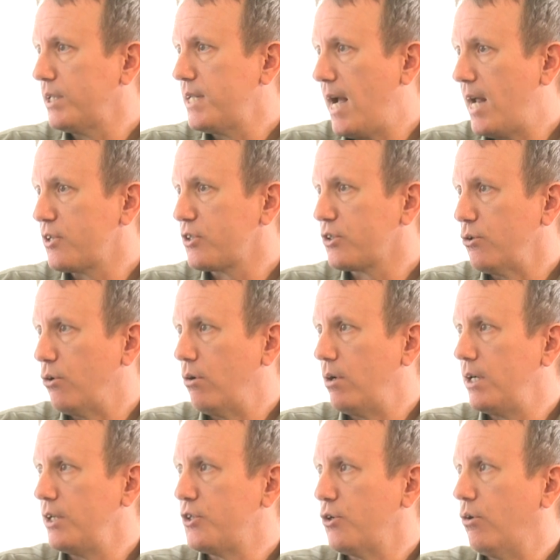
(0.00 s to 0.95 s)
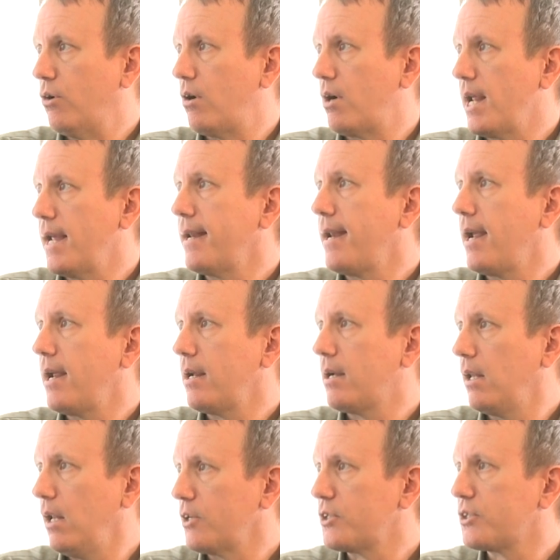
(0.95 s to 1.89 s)
attached storage or in a
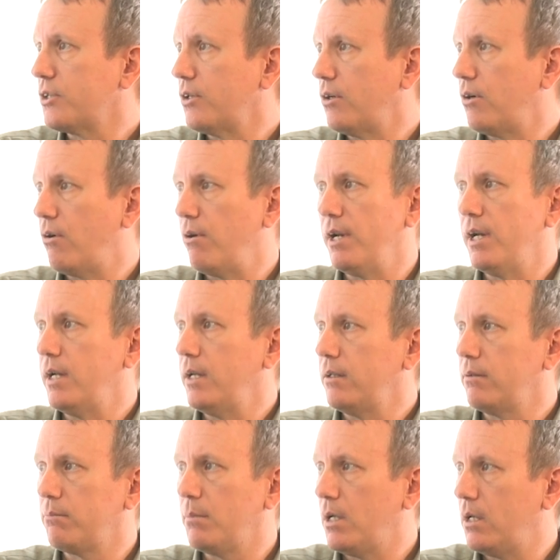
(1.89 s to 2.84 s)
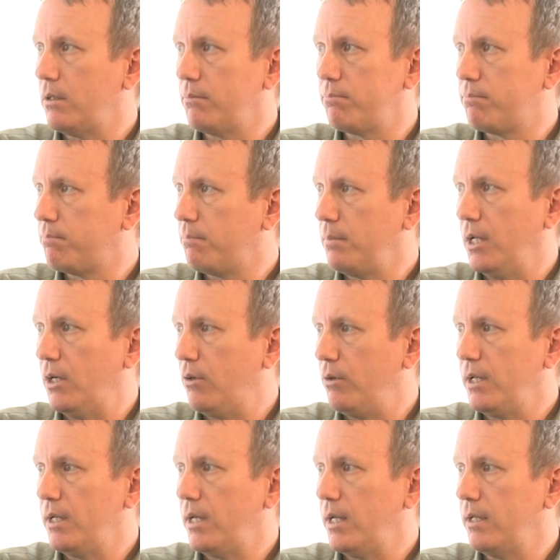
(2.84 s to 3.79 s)
cluster or in a, you know,
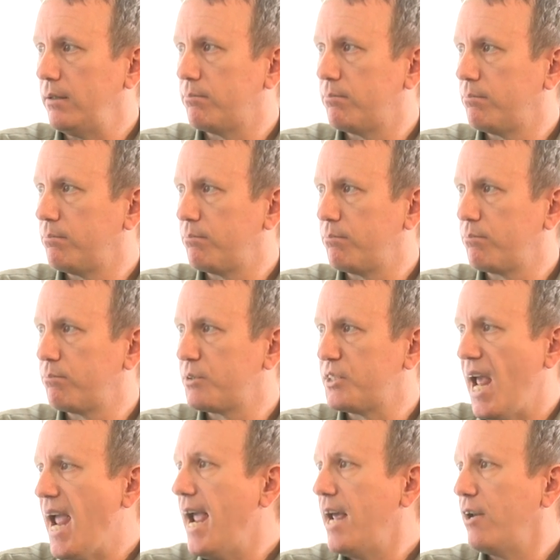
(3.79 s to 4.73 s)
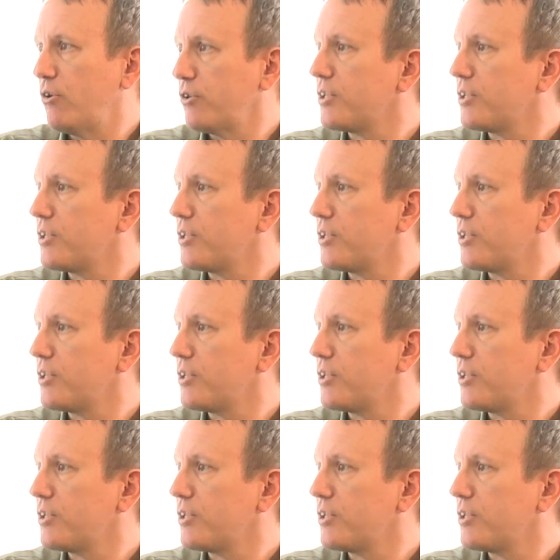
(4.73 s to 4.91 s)
in a SAN or